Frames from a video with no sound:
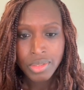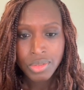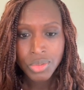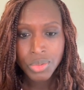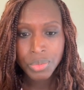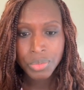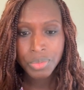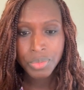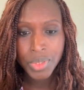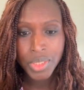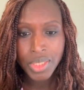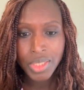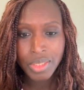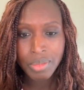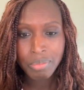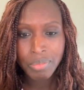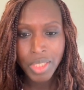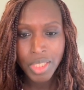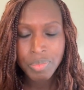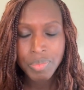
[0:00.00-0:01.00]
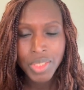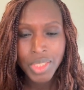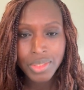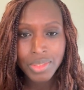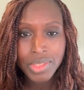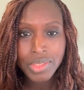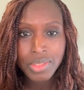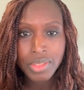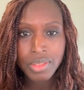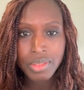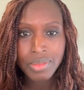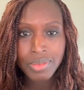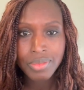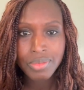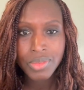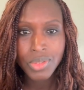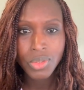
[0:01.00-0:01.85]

to really make me understand,